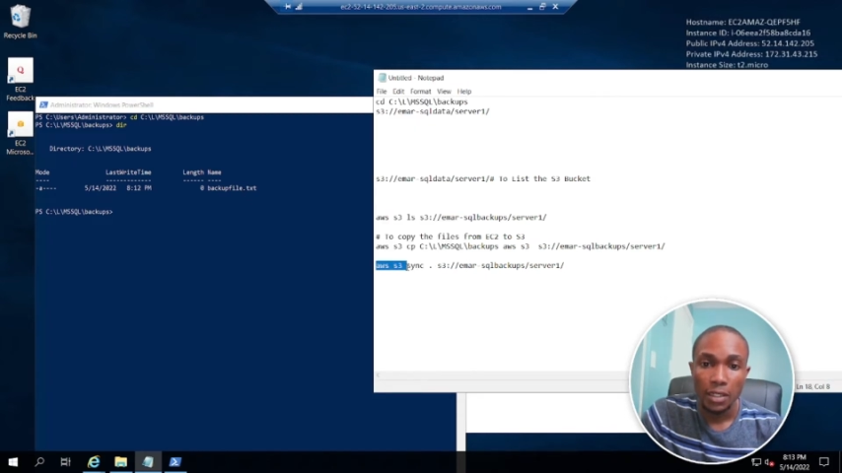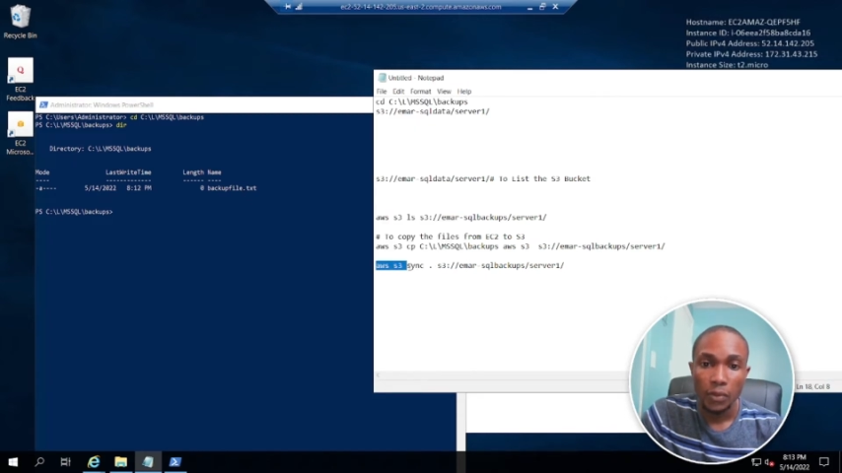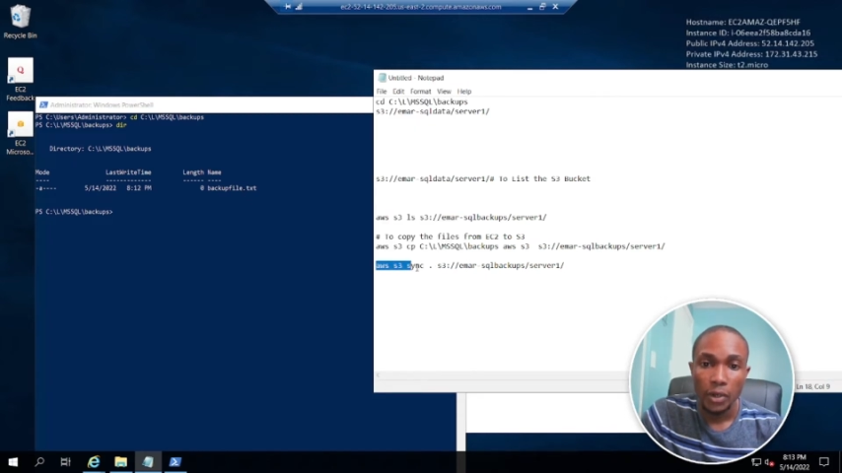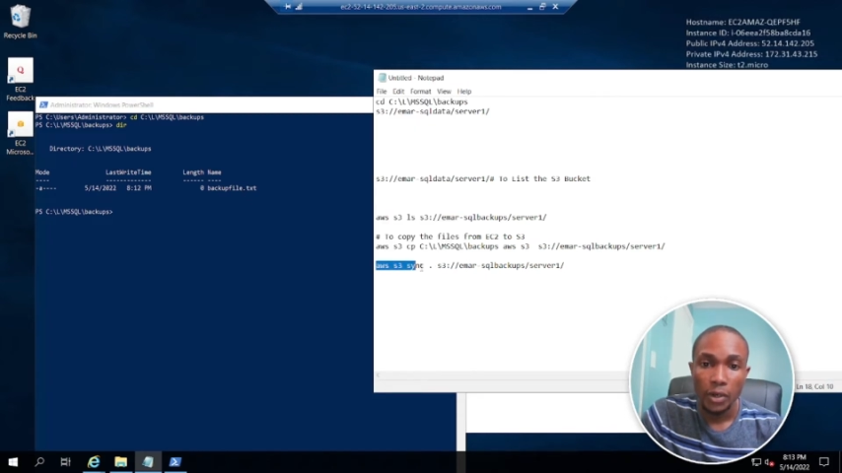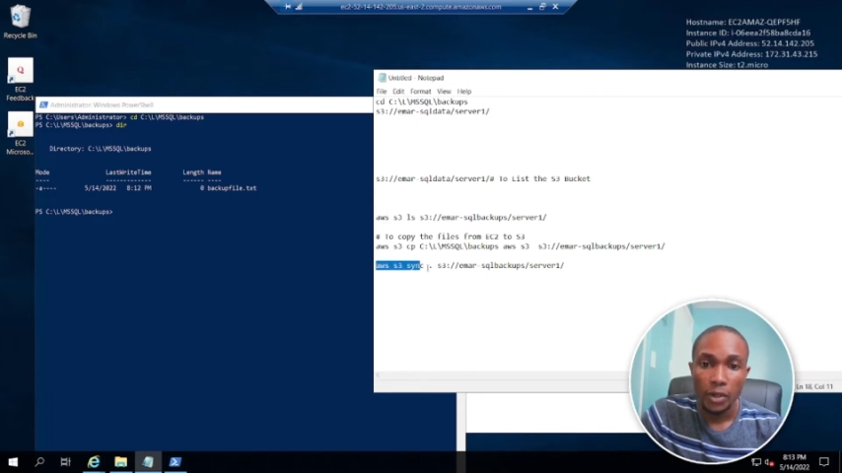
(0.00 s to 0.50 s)
we're
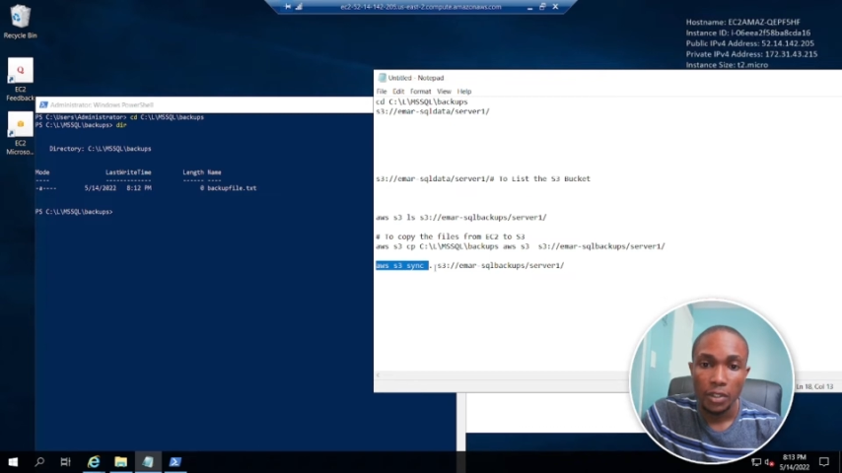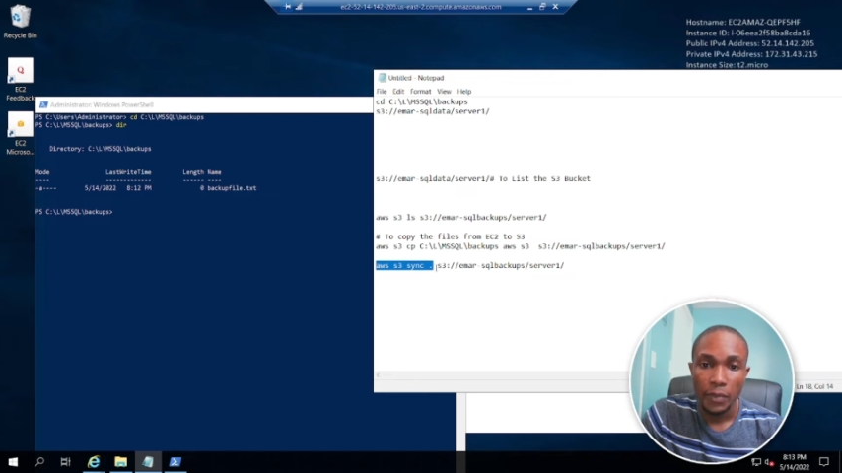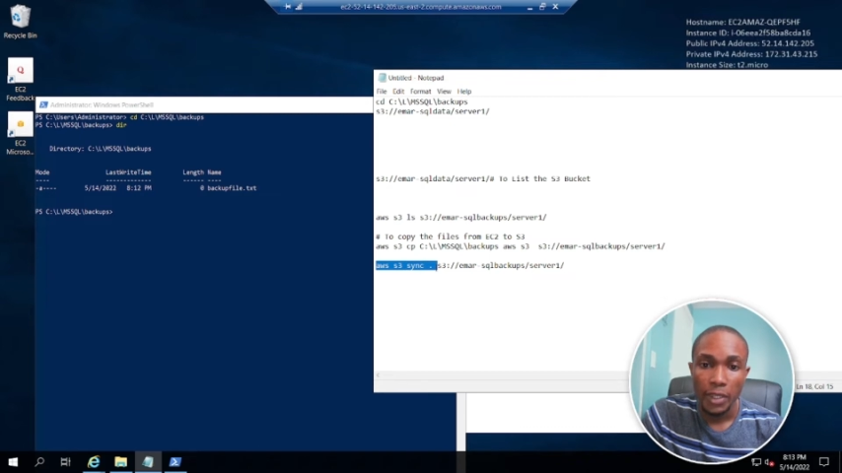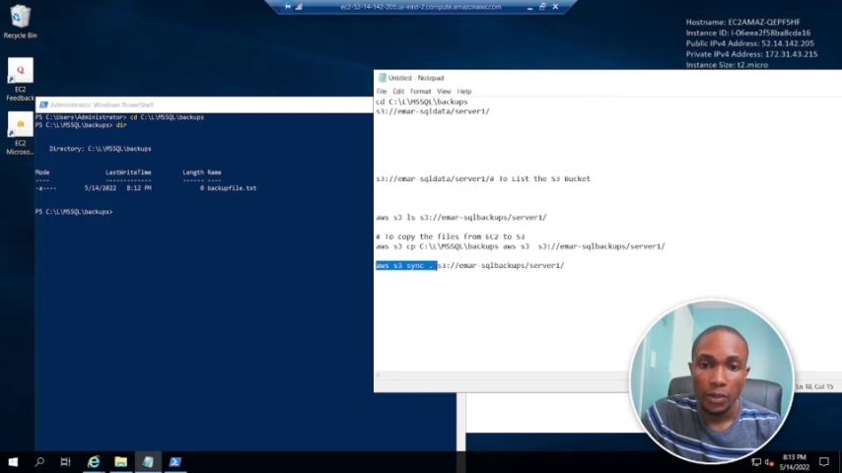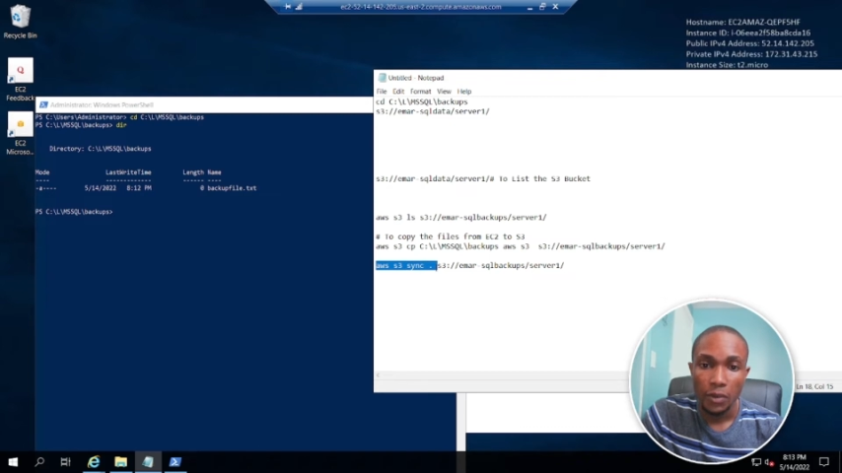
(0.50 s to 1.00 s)
going to be
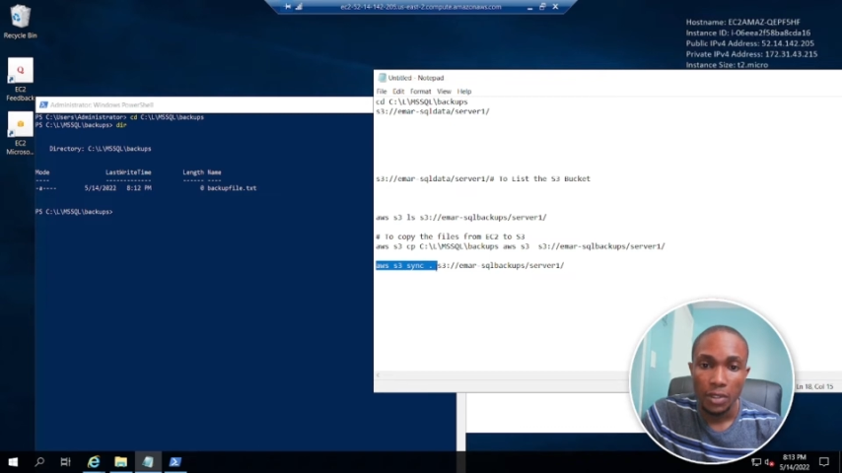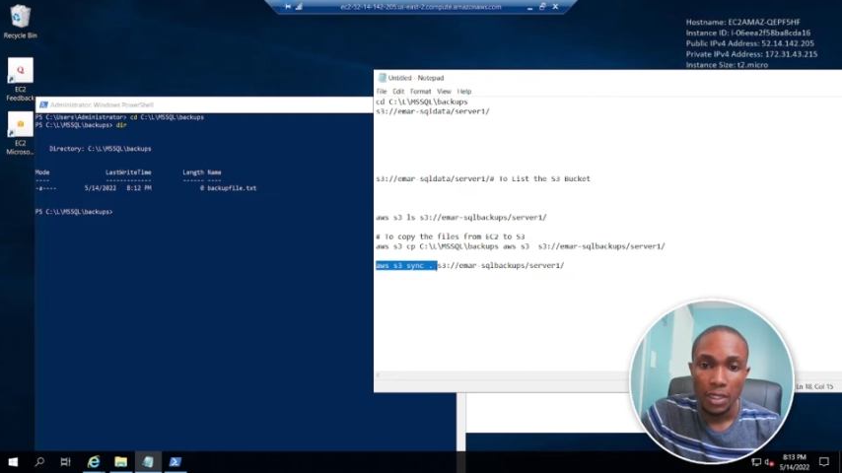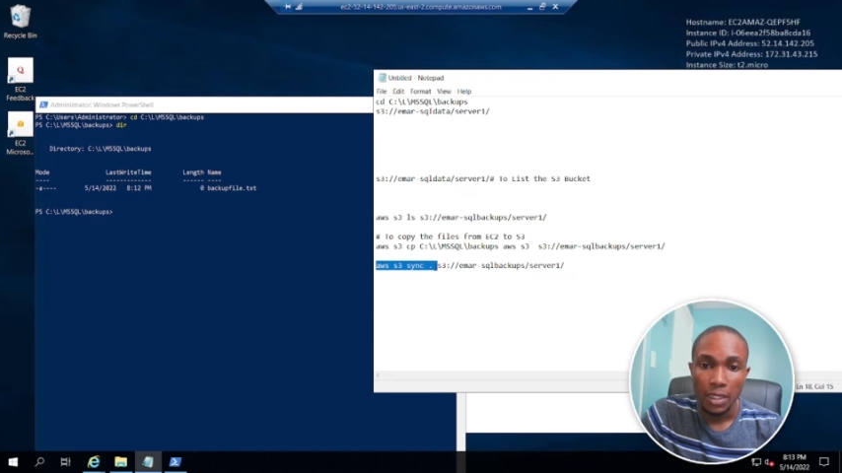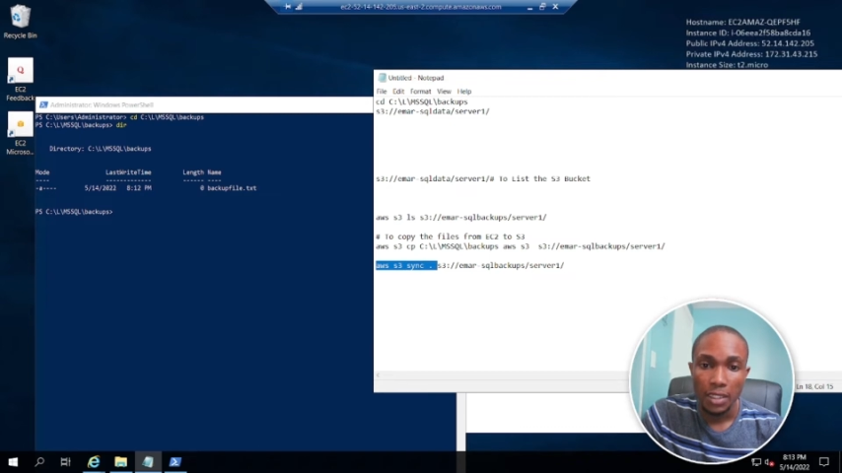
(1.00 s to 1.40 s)
using this